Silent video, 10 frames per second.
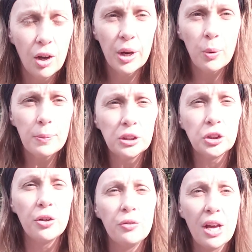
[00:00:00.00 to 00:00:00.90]
Okay, what I'm going to
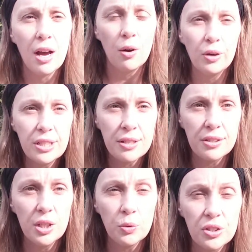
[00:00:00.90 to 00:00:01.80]
show you now is a
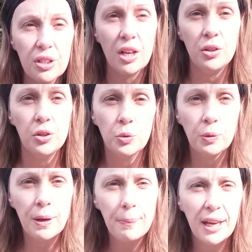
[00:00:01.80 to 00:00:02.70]
sequence that I use
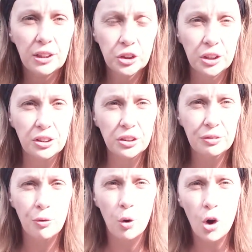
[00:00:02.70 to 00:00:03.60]
with my patients
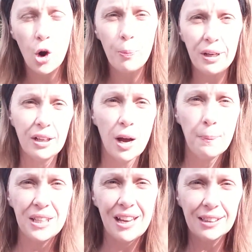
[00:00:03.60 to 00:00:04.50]
for opening
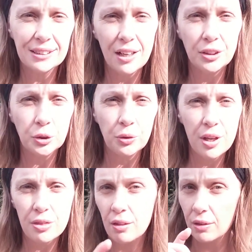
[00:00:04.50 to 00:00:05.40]
up the SI
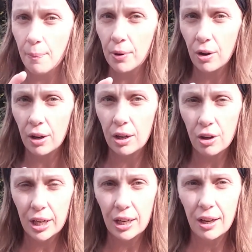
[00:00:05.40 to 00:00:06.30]
joint, the lumbar
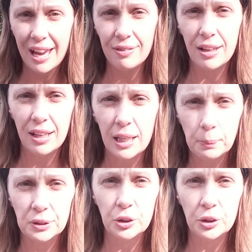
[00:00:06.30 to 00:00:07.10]
area, and the hips.